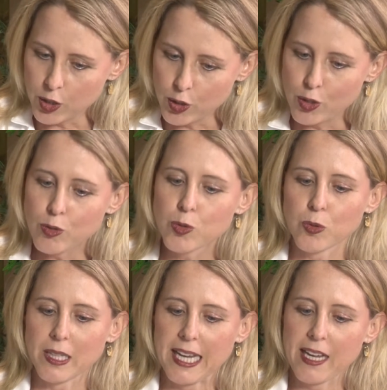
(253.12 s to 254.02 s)

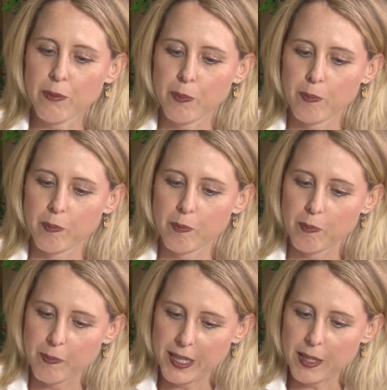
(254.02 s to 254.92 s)
Usually
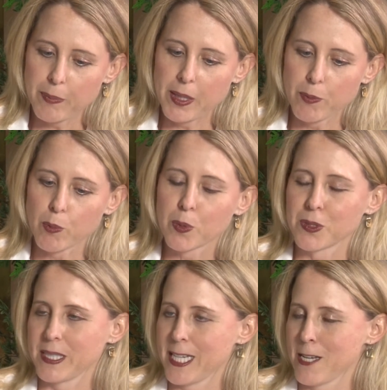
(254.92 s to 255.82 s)
Many people
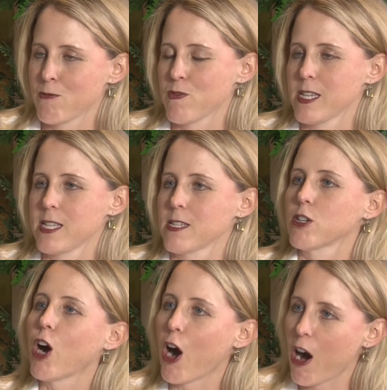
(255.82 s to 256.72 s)
present with
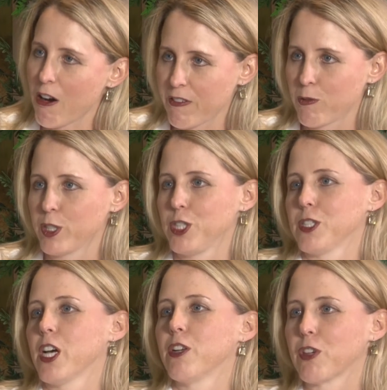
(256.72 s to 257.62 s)
cough, which is
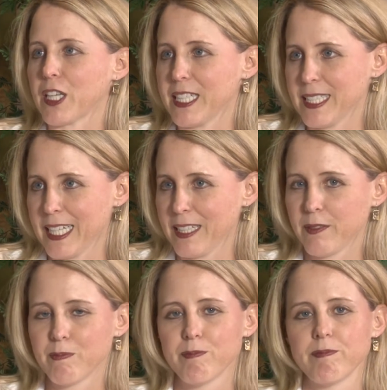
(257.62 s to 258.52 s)
unrelenting.
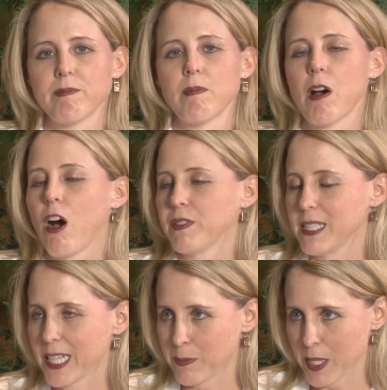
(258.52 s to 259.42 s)

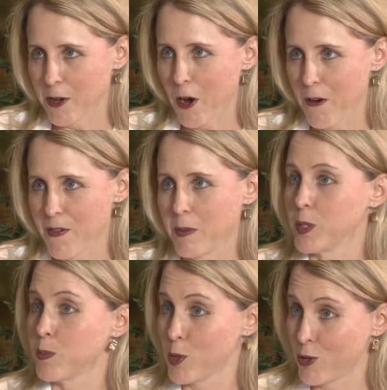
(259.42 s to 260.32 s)
Oftentimes they cough up
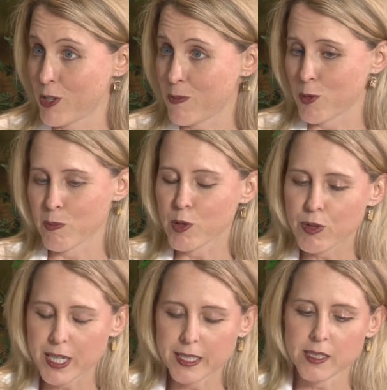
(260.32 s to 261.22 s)
sputum or
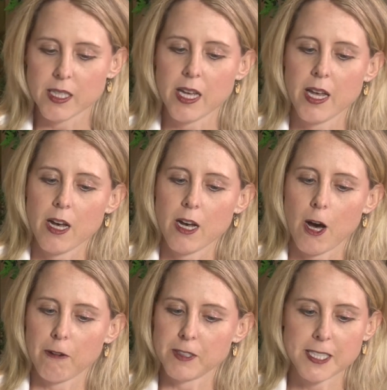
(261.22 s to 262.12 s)
mucus.
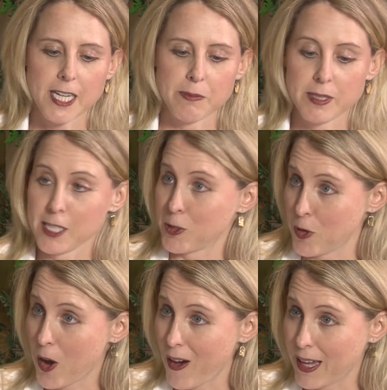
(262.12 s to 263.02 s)
Oftentimes they do
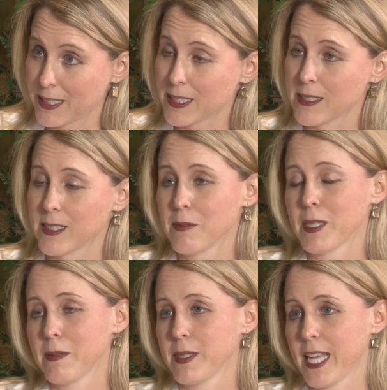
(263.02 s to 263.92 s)
not.
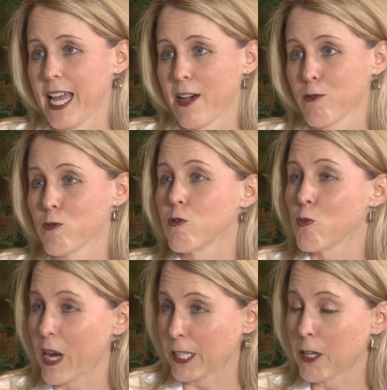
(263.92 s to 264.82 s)
Sometimes they have
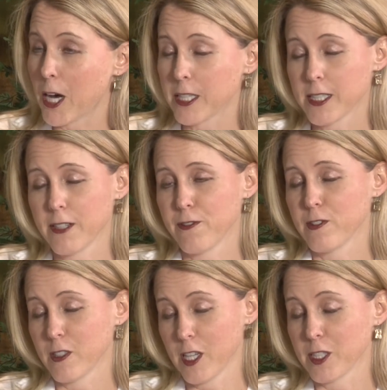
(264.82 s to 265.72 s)
weight loss that have,
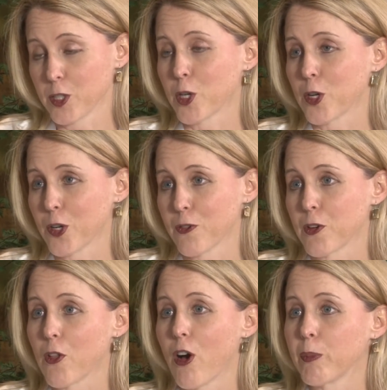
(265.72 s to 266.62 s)
has occurred over
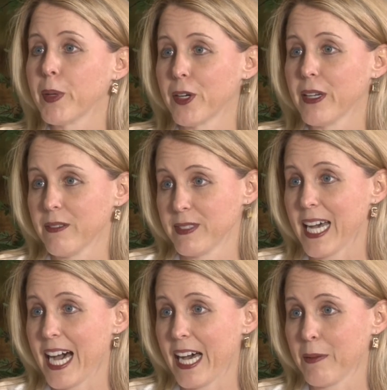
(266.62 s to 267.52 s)
a long period of
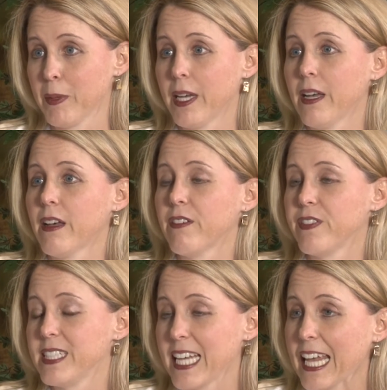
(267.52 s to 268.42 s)
time,
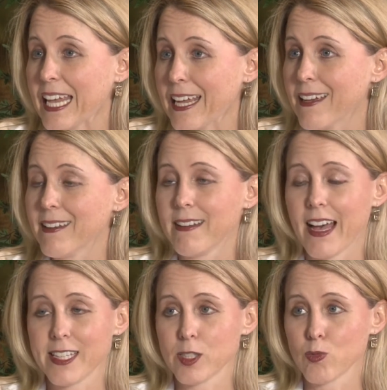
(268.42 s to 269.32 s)
fatigue,
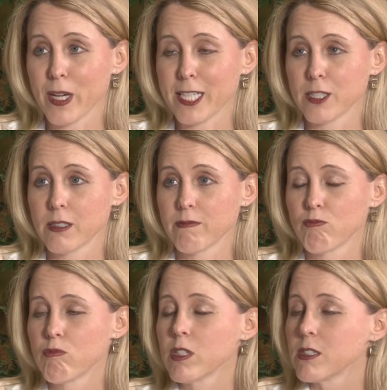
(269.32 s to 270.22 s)
night sweats.
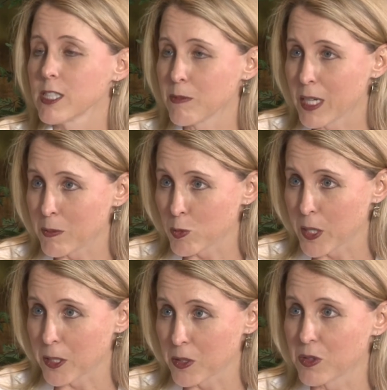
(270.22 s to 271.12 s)
Sometimes we
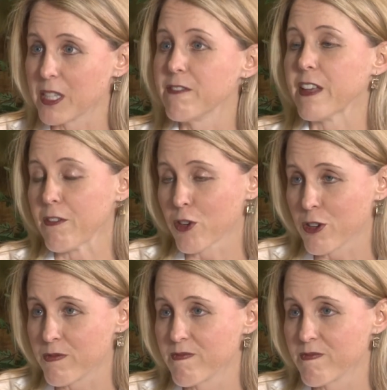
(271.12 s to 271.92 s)
also see fever.